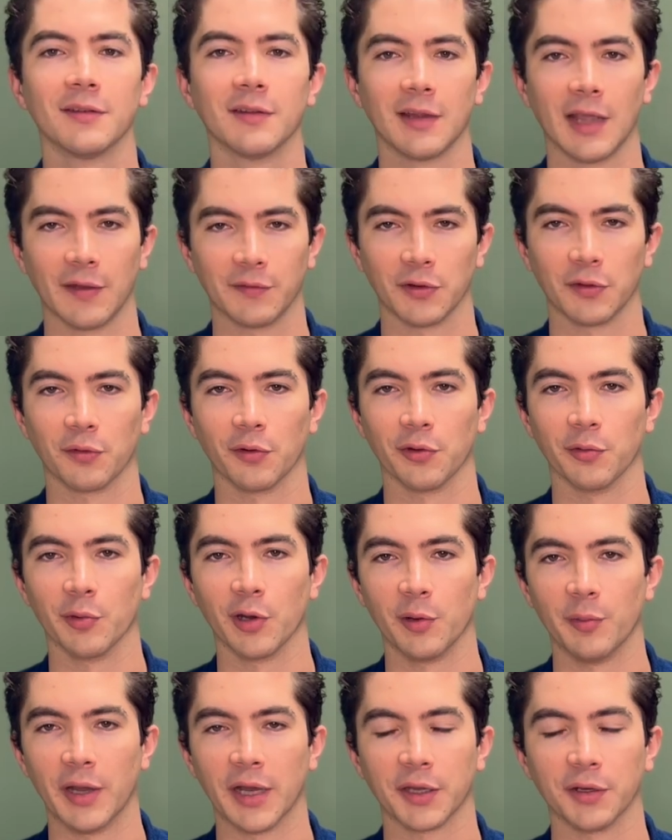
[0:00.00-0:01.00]
have to throw the
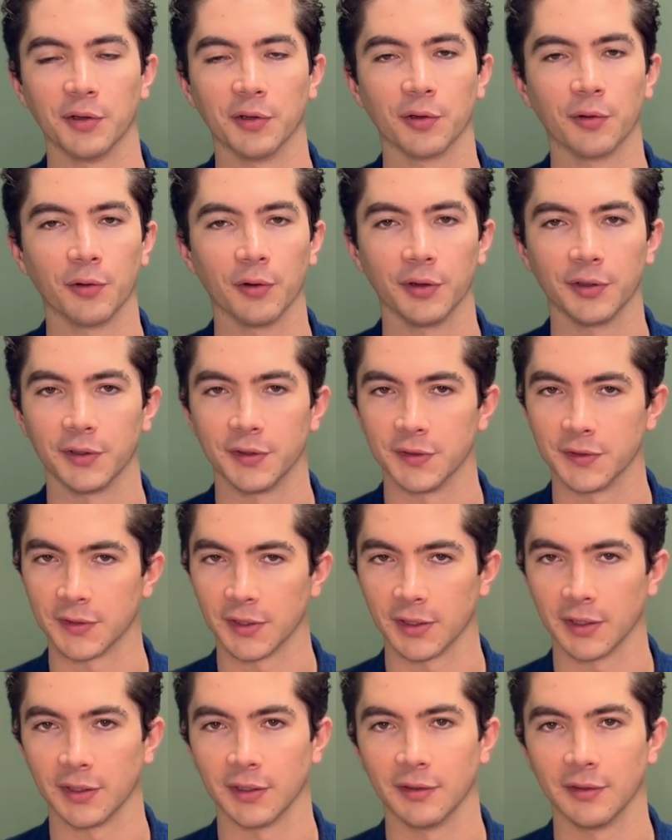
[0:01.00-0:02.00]
ball back in your court to
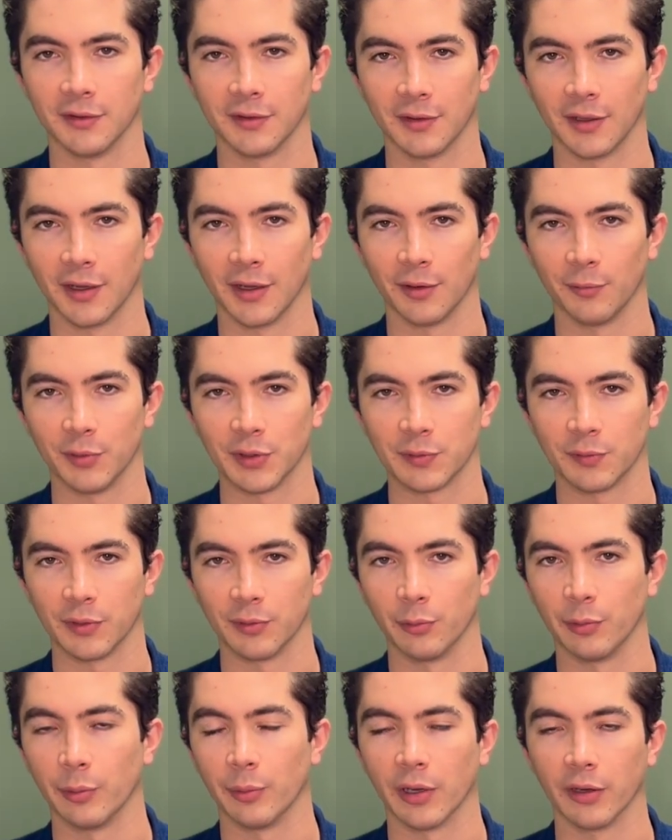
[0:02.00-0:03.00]
decide which one
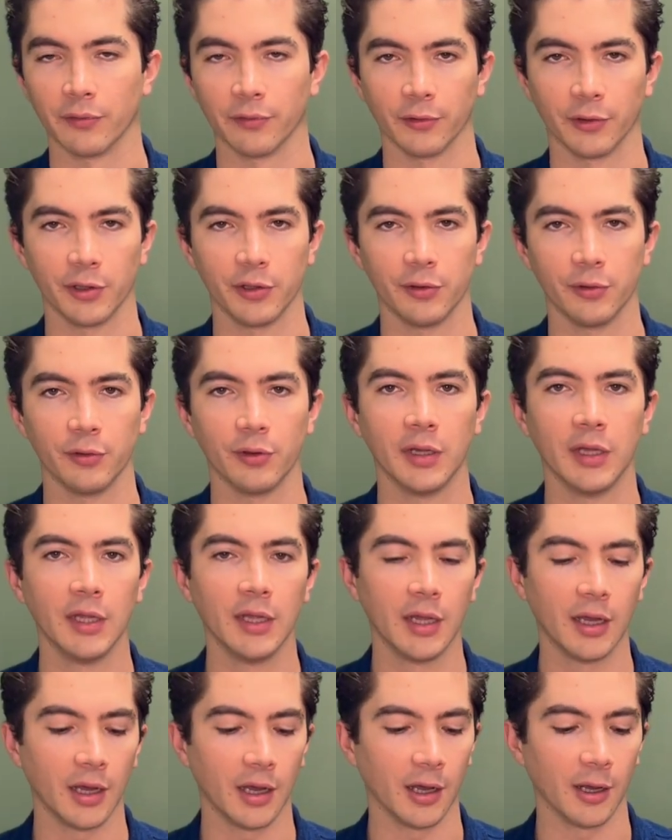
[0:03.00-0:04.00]
would be better for you.
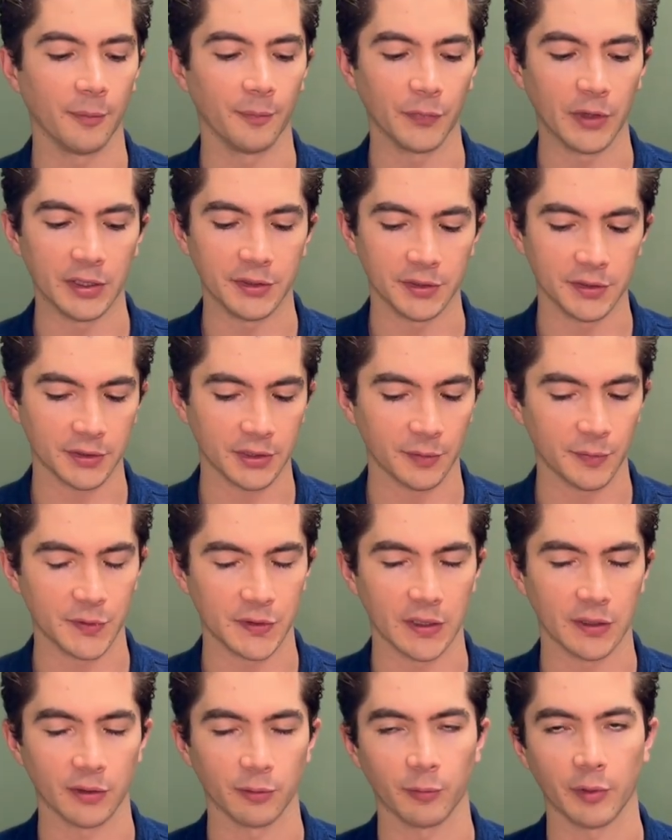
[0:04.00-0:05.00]
It just comes
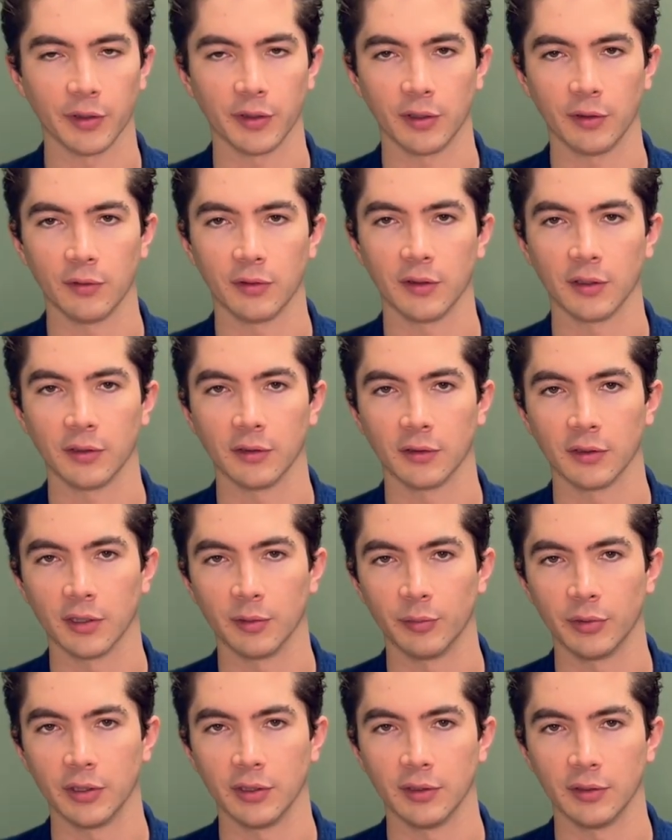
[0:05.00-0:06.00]
down to whether you think you're going to
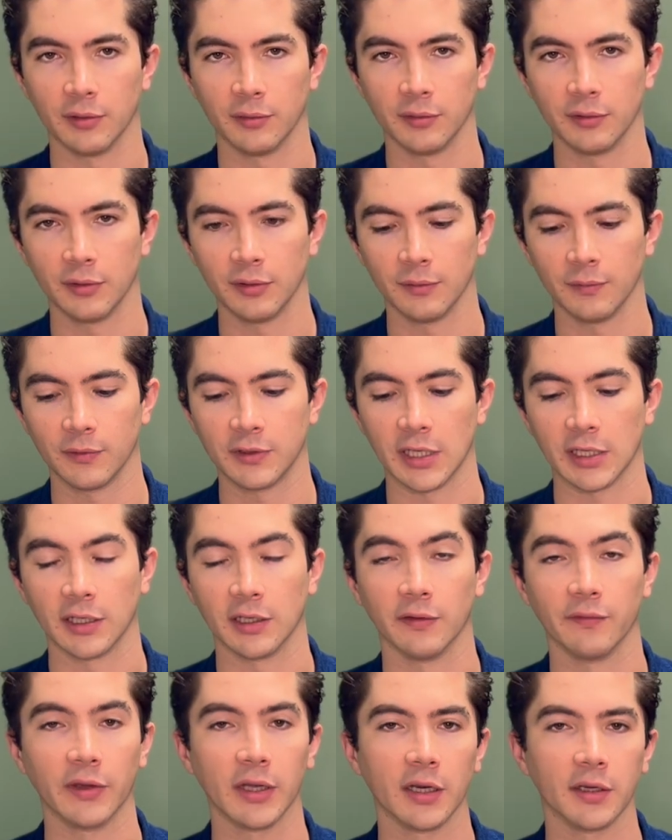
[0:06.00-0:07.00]
be taking
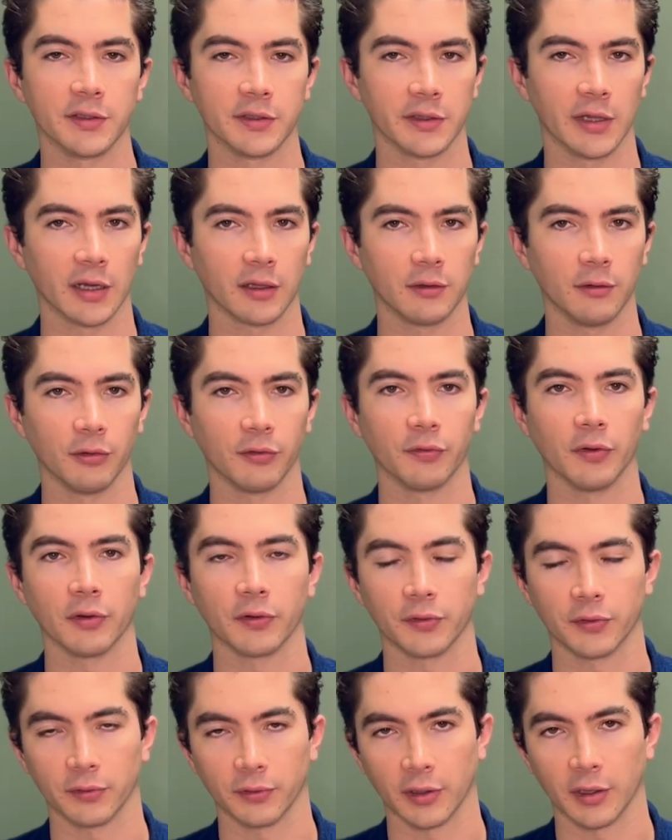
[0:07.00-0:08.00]
advantage of that close
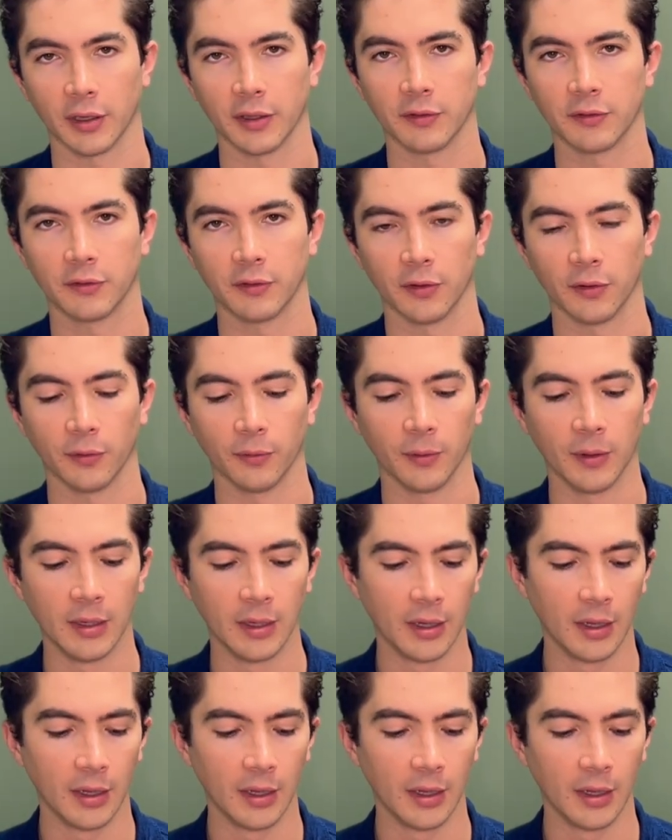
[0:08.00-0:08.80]
focus or not. So